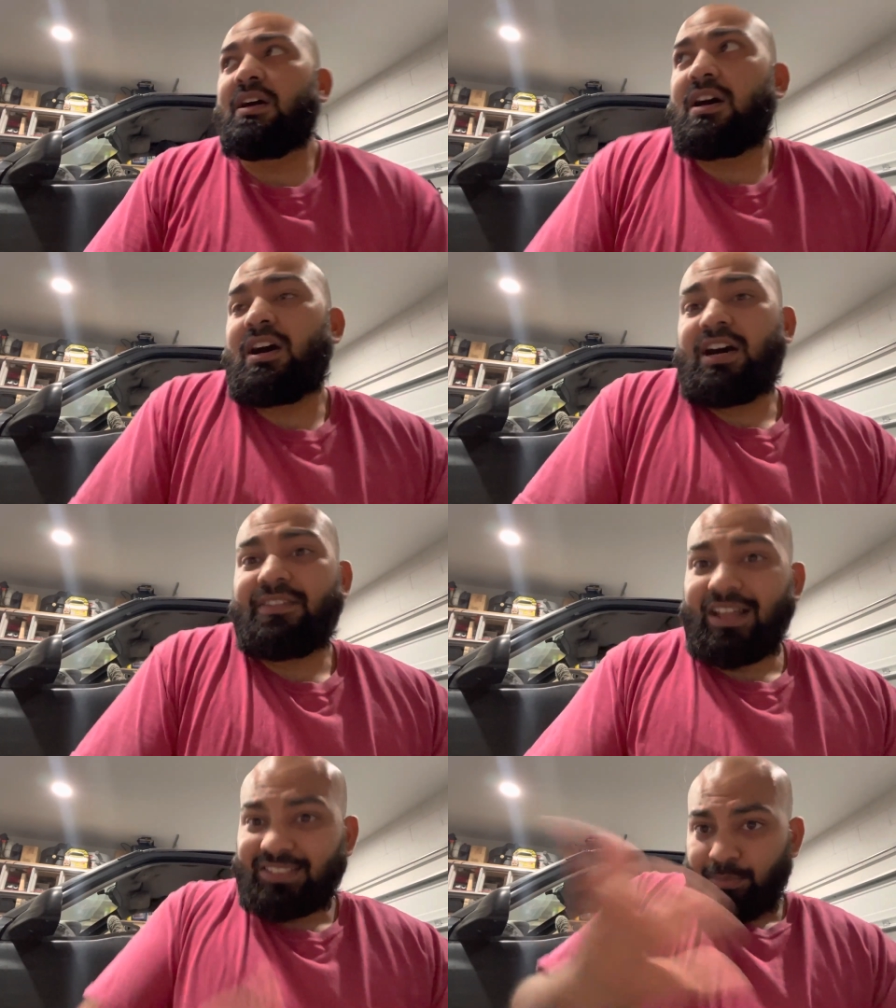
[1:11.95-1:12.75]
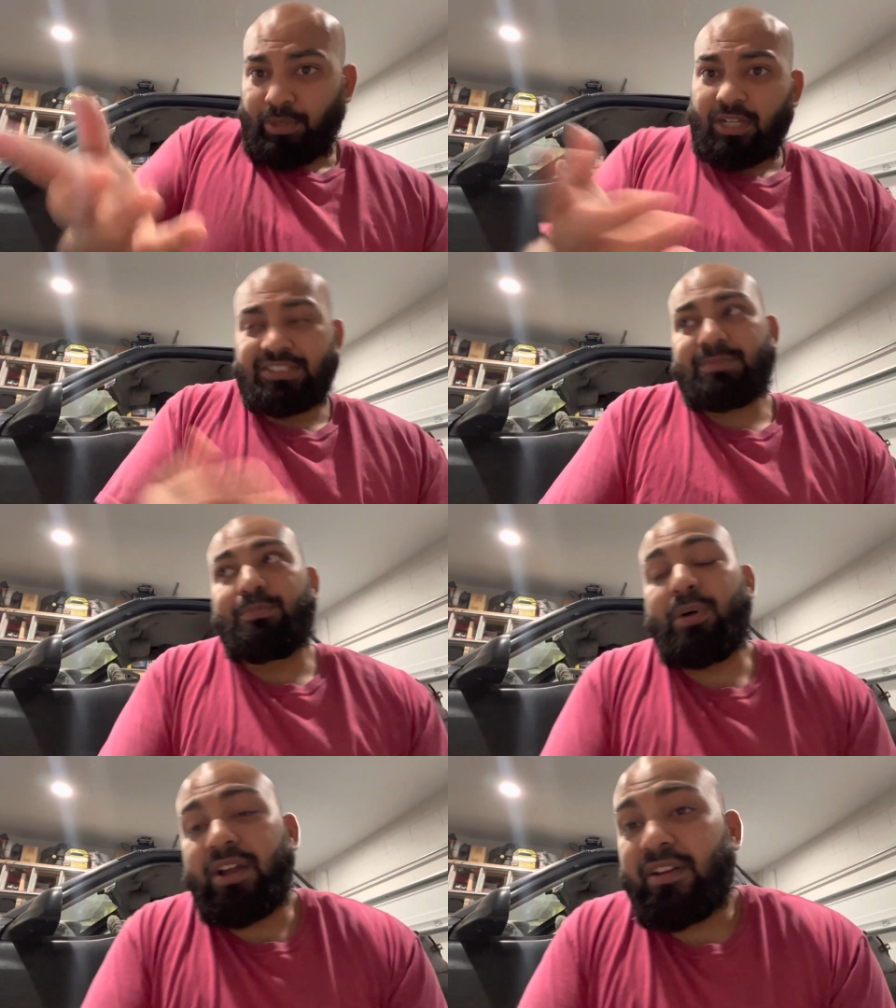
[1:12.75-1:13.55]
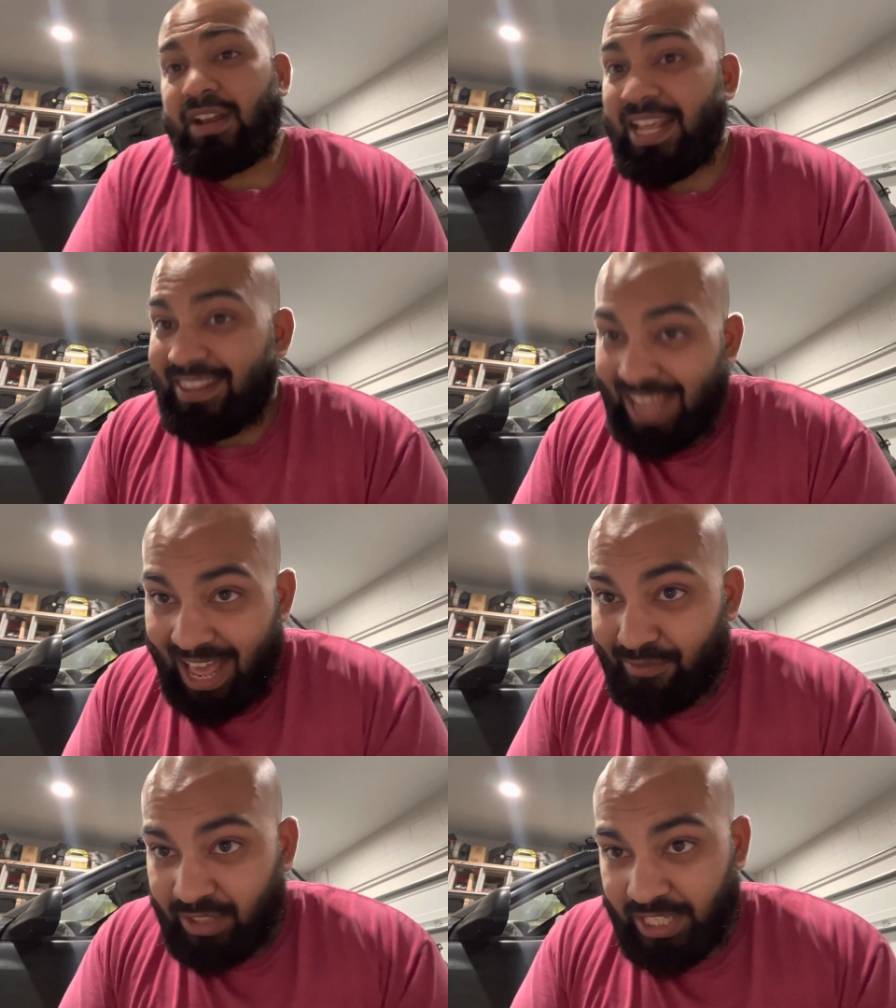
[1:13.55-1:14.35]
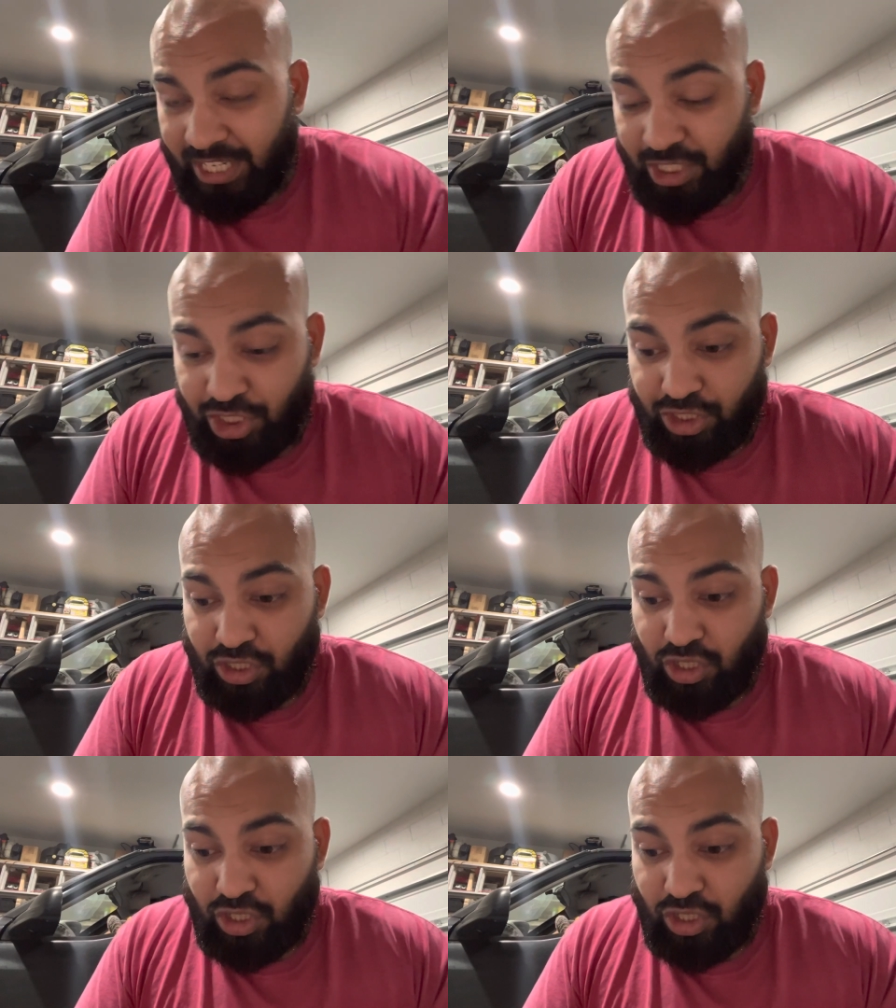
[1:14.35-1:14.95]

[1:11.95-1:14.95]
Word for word: Uh, that's a plus. But in the Avalanche,